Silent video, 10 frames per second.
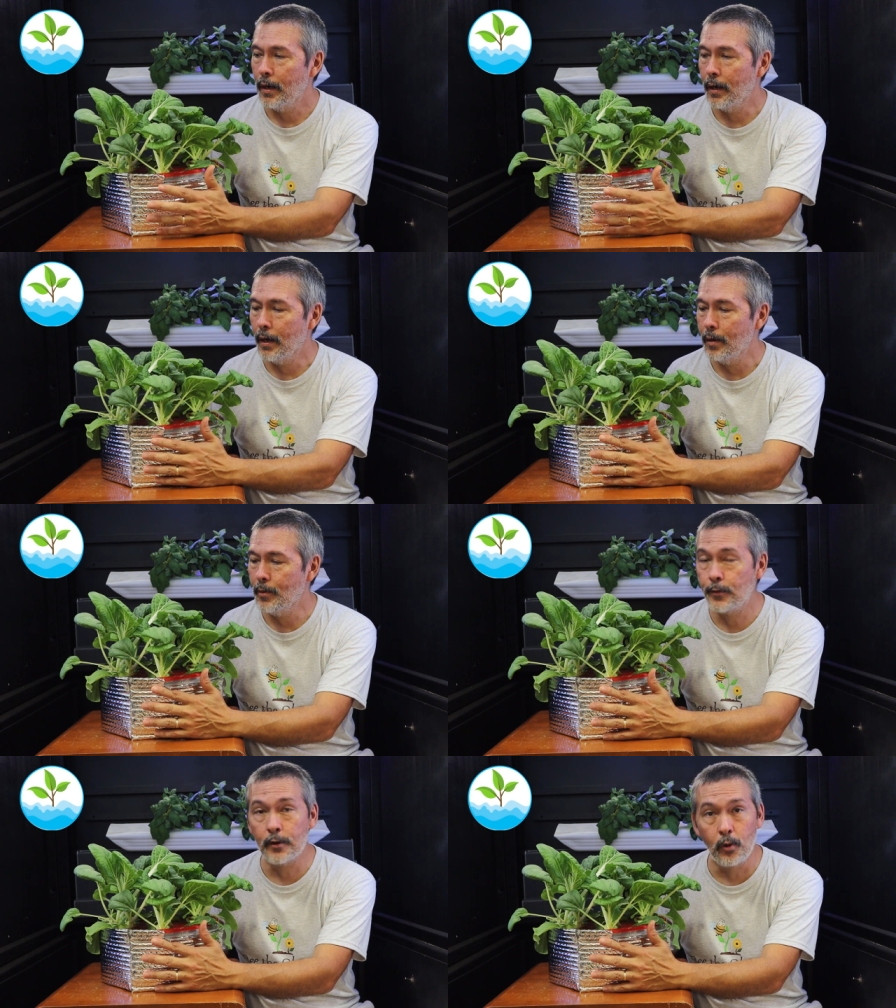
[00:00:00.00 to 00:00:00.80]

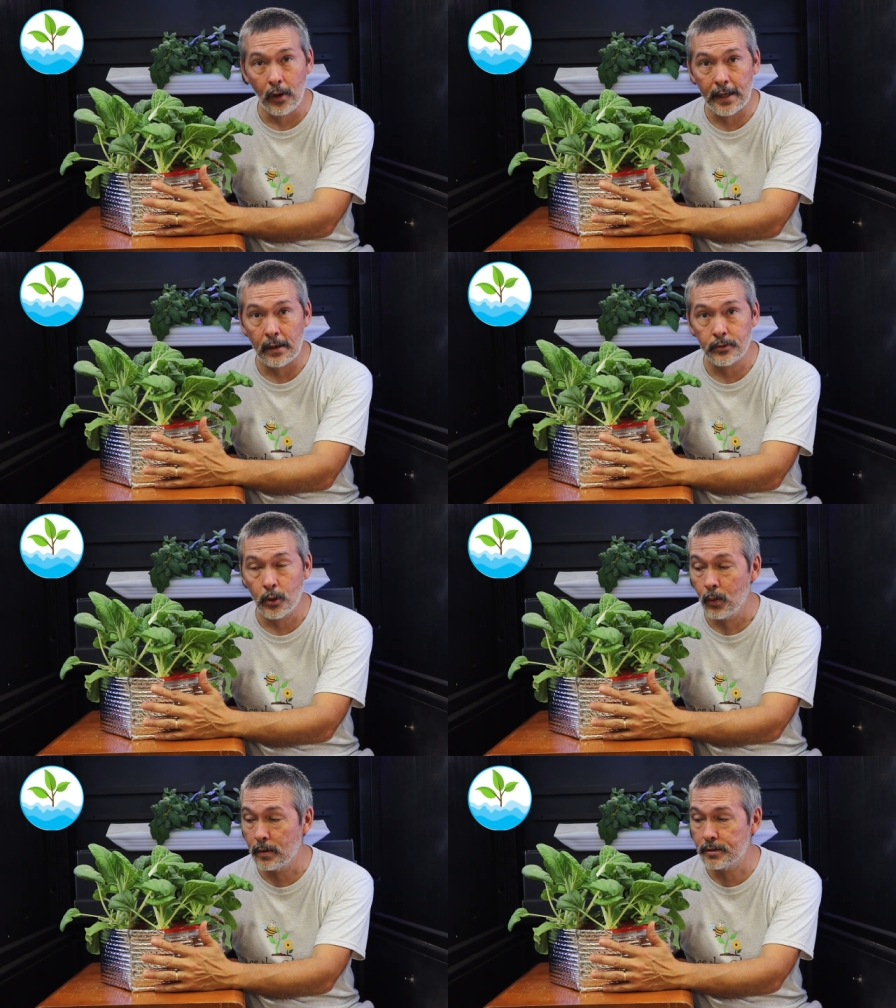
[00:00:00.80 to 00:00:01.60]
um, if you're growing
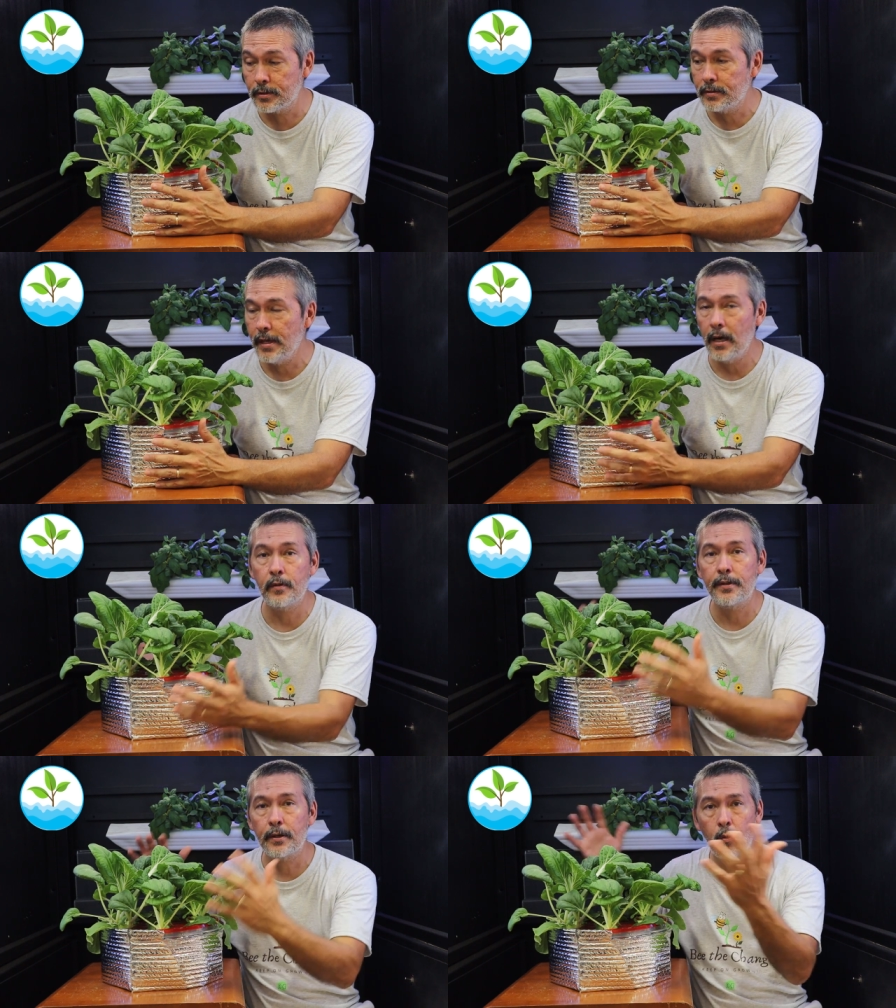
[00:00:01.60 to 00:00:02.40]
outdoors,
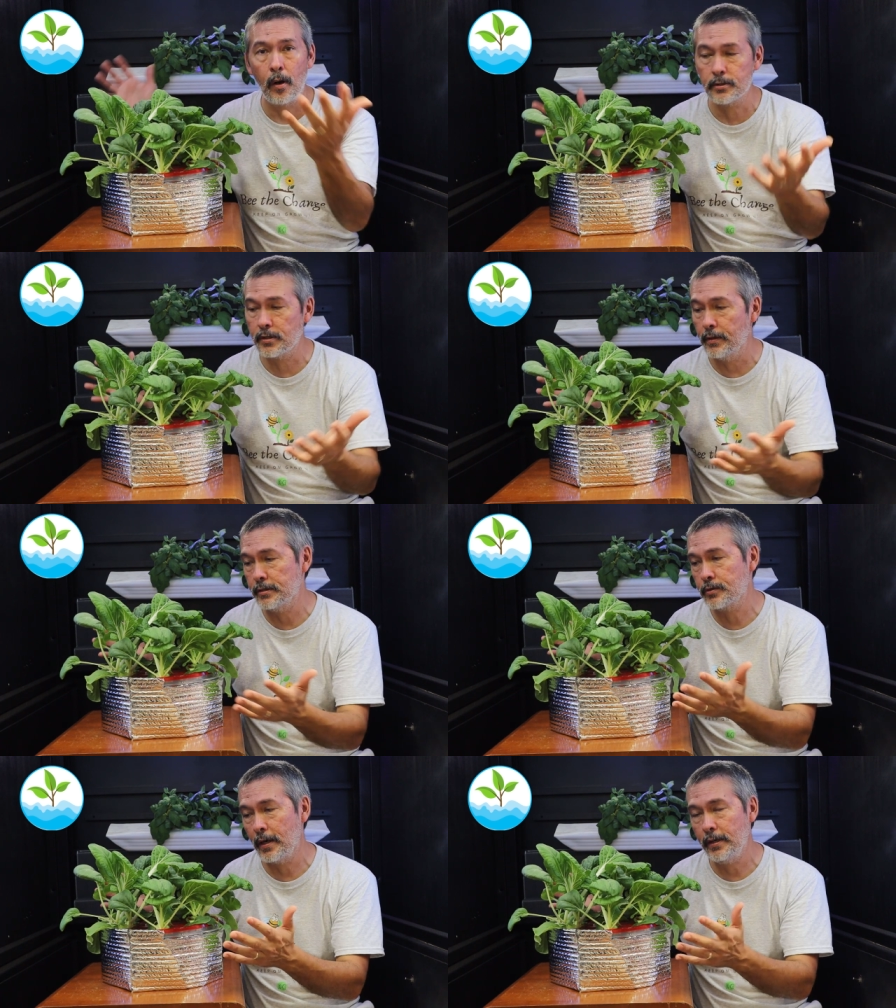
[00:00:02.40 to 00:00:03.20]
everything crawls on
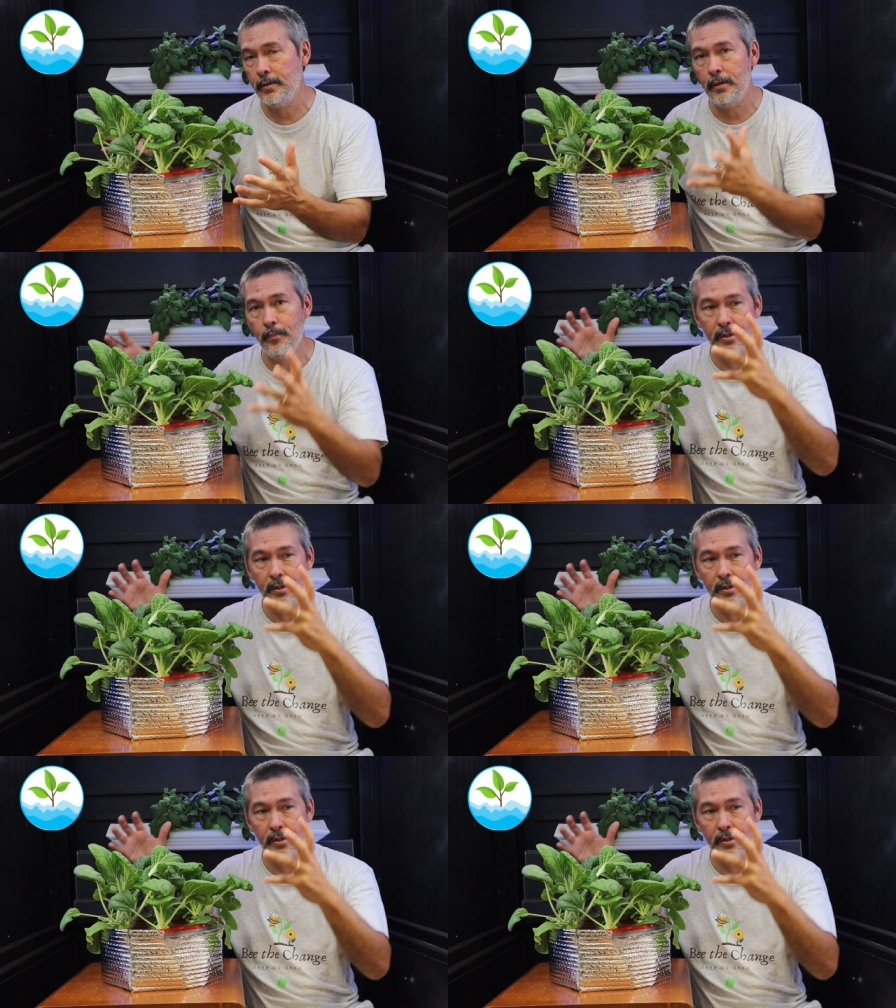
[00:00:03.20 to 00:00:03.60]
us, right?